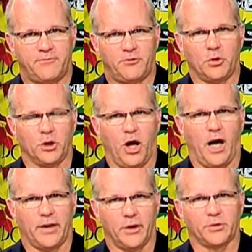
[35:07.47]
full
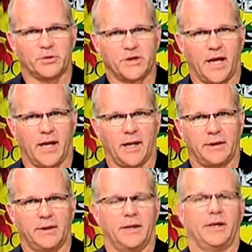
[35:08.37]
on understand